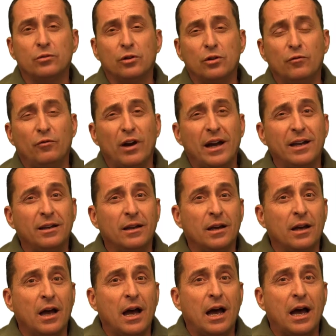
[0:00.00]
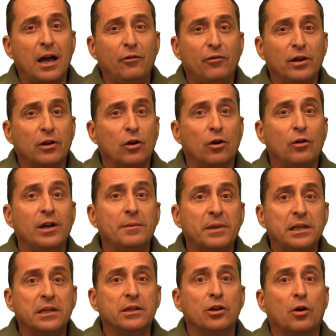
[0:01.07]
You can find, I think, a
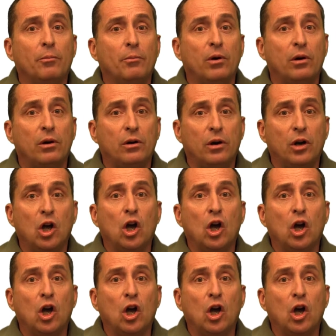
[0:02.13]
limited number